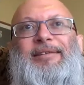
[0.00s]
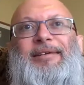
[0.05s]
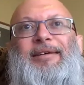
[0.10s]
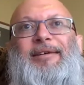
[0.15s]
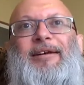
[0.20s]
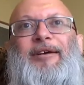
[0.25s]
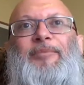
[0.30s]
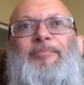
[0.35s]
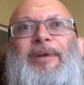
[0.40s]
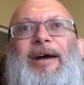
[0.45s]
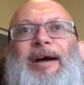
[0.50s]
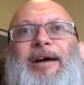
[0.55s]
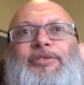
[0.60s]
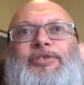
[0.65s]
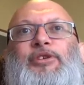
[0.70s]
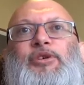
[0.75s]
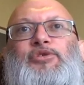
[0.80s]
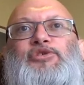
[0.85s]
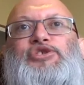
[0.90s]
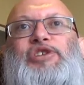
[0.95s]

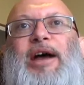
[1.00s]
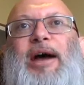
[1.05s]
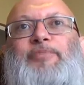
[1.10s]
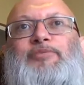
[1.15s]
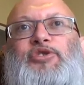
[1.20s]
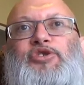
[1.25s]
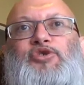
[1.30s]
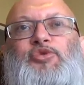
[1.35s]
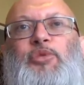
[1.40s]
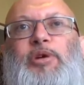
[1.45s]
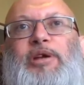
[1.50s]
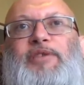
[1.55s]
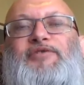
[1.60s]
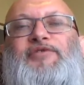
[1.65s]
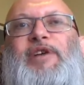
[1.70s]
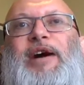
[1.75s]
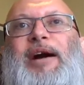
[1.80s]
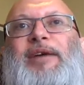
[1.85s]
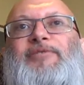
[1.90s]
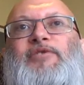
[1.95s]
Matthew chapter
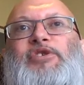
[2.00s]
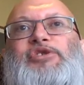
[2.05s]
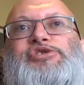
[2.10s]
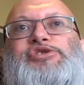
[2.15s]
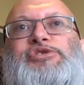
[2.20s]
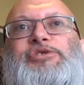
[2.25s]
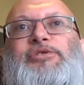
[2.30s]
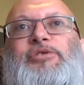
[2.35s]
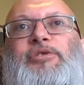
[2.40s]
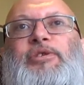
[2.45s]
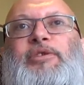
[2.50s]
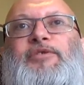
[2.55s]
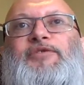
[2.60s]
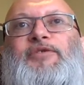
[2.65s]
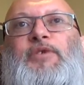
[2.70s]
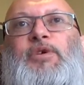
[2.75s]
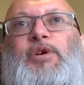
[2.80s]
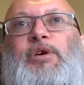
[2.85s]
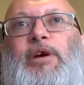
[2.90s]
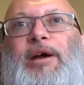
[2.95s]
25, verse
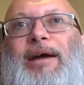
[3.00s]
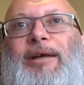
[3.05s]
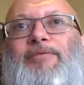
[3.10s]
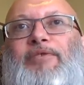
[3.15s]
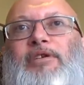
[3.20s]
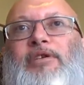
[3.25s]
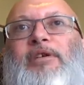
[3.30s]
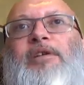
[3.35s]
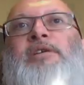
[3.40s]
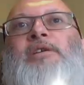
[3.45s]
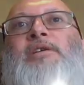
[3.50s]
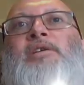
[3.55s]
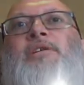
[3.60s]
34, heaven